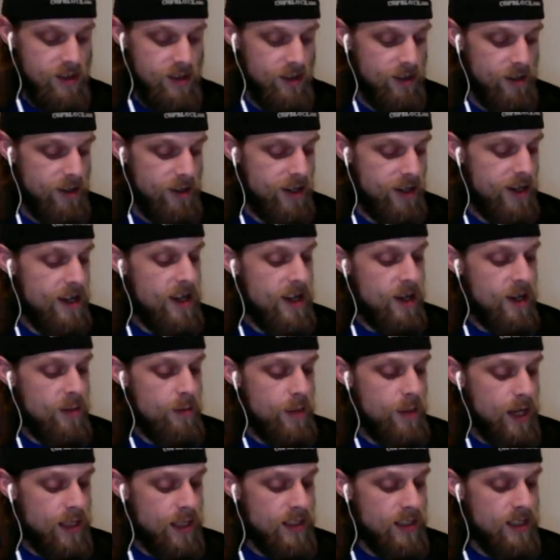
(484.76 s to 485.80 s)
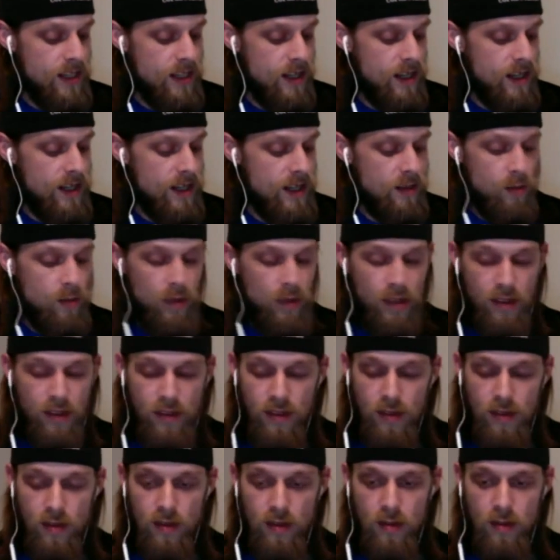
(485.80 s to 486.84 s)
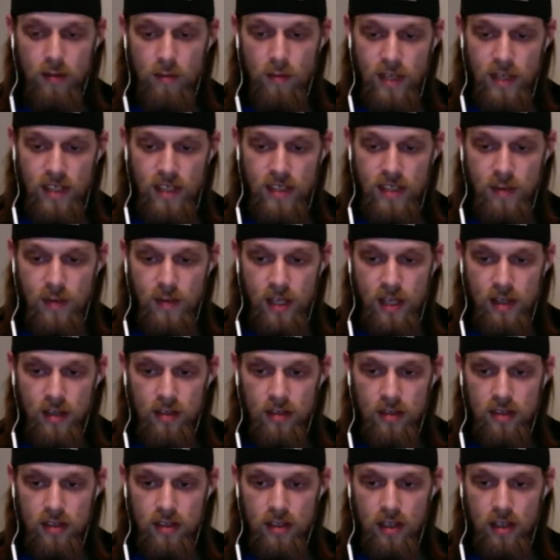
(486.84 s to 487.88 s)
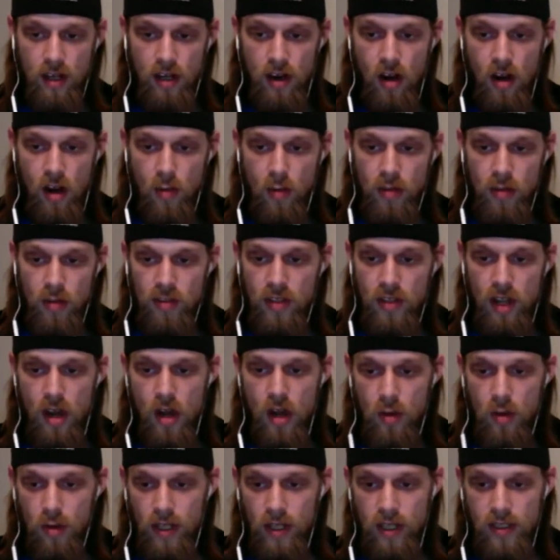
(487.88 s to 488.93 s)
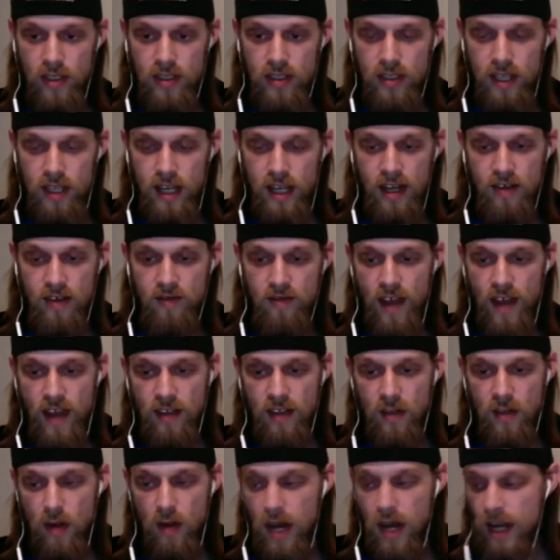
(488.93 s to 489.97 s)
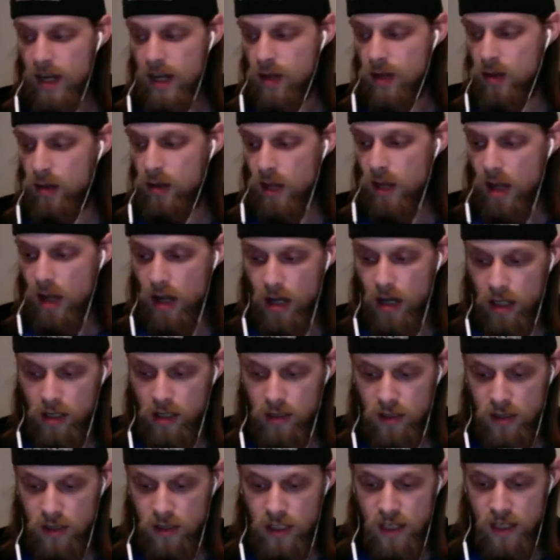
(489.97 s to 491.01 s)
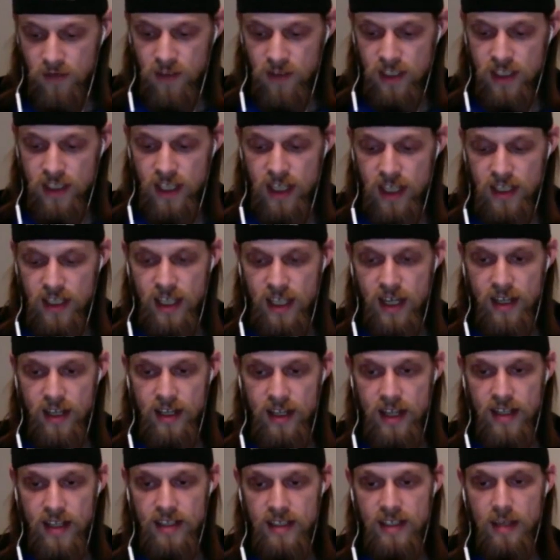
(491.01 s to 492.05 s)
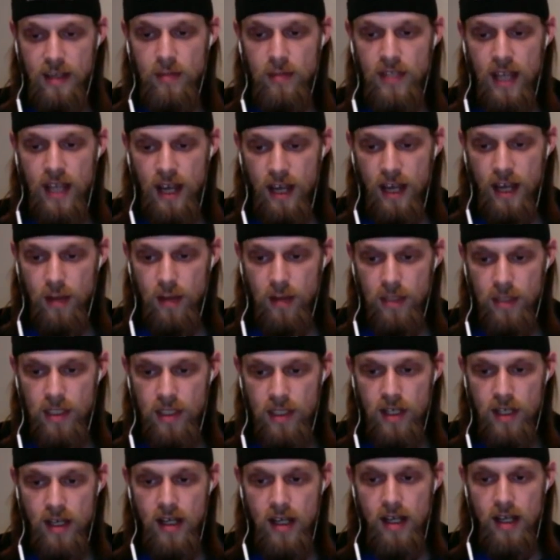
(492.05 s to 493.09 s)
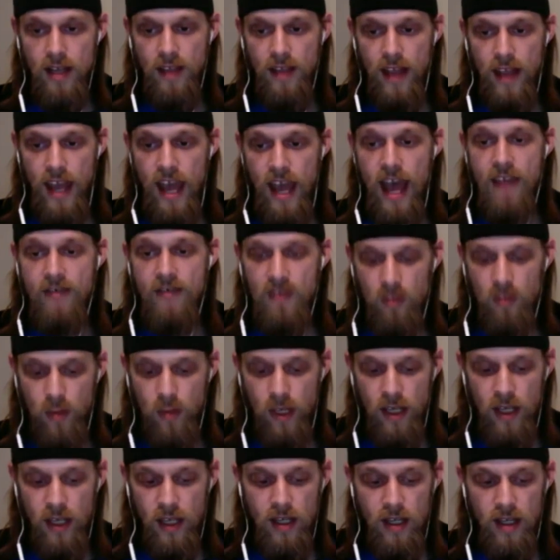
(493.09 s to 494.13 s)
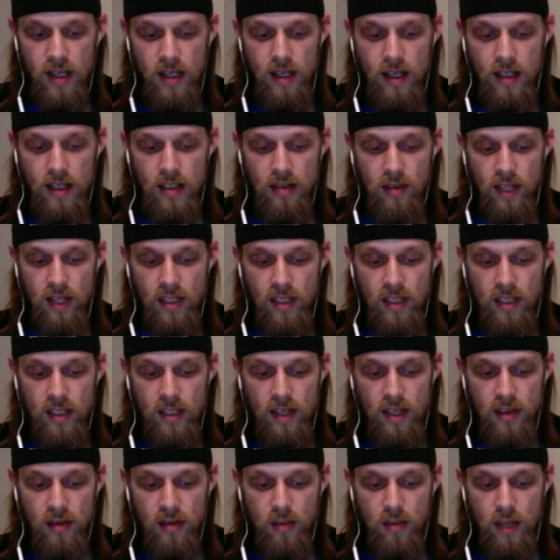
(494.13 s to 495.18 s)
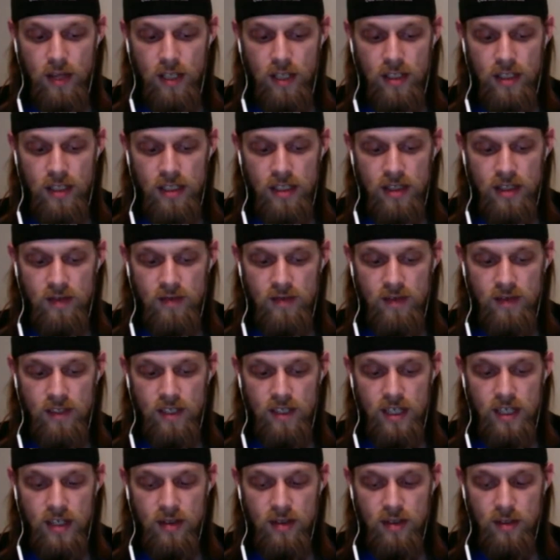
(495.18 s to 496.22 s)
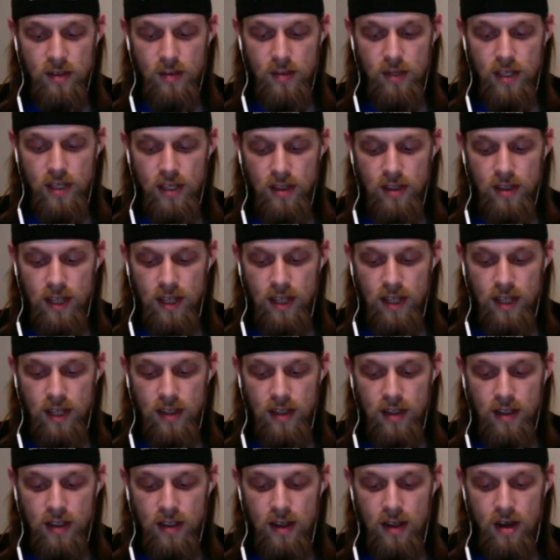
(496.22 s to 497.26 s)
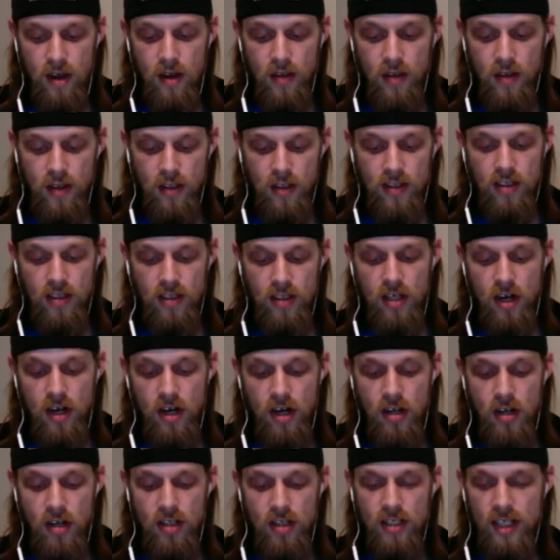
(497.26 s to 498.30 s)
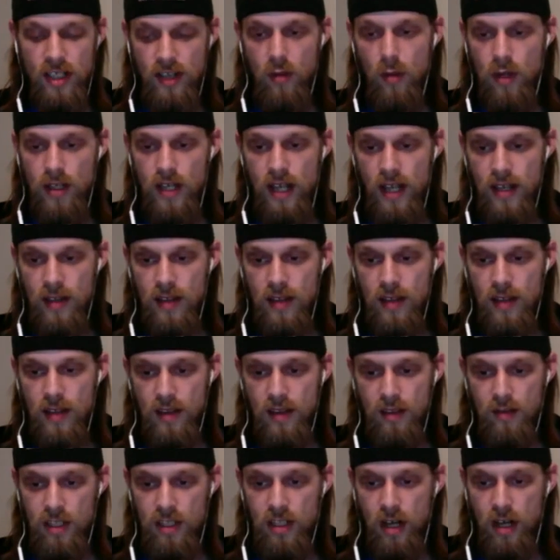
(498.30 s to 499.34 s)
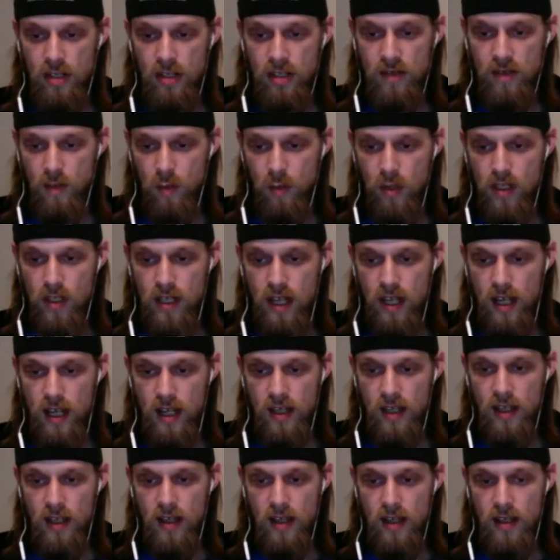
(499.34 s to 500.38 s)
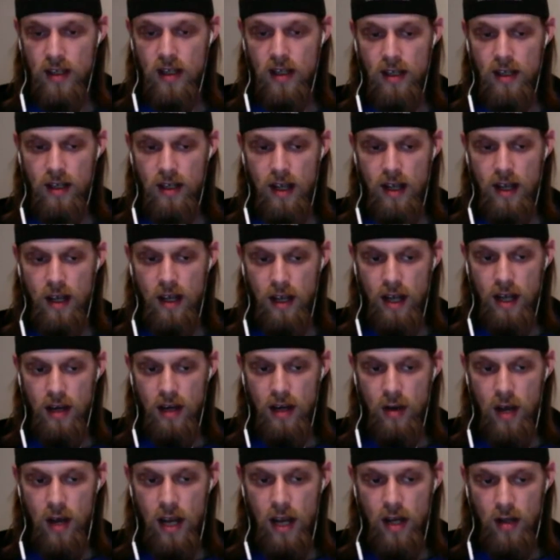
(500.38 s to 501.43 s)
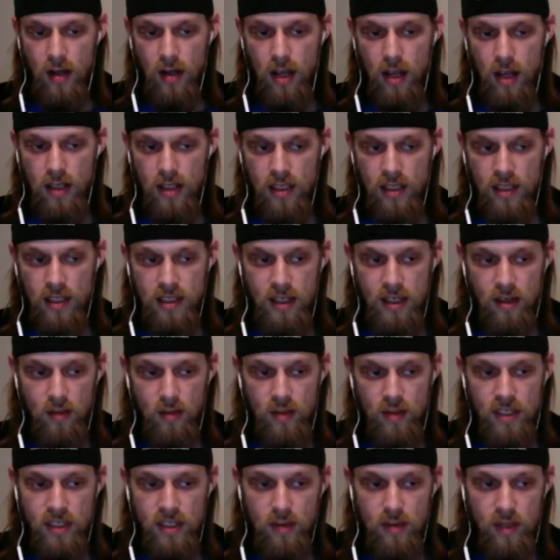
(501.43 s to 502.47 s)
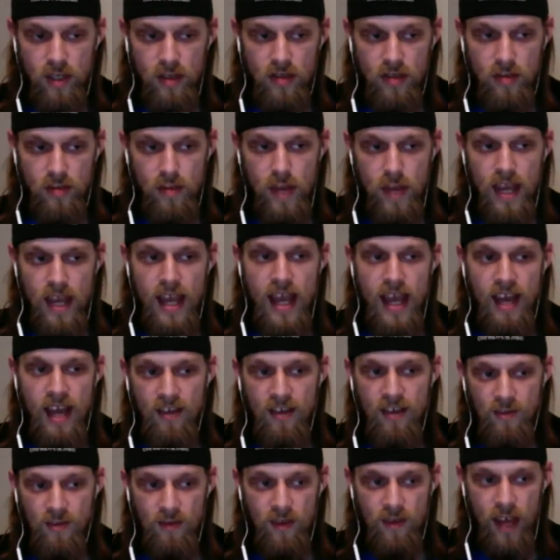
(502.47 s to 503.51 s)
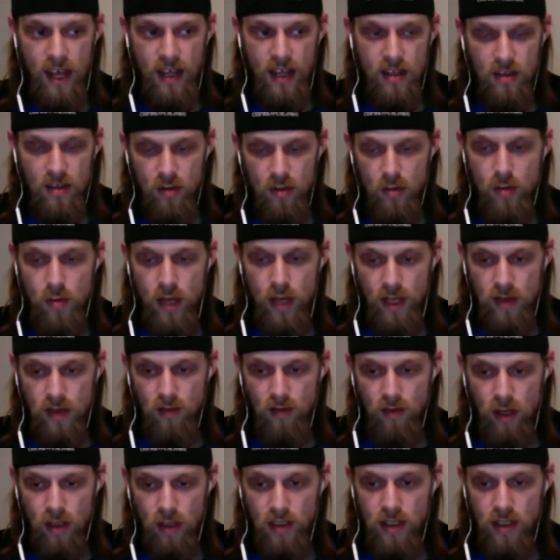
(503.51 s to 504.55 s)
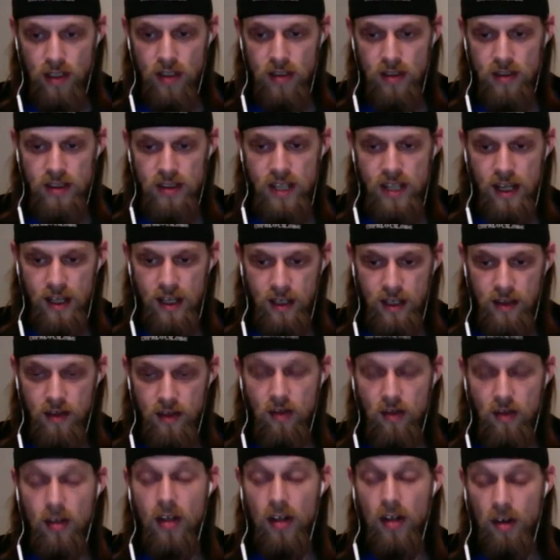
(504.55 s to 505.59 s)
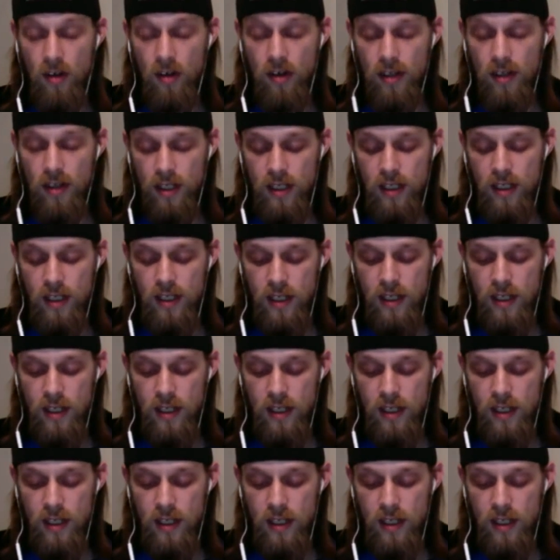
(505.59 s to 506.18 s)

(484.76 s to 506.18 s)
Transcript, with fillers: either. But uh, with misdemeanors, they're almost always, and in fact, Ohio law even states that at sometimes they have to be. And so that's another basis of Deo's appeal that all the charges on the one day, the three charges of the one day, uh, on Ohio law, since they are misdemeanors, may have had to been run consecutive or concurrently.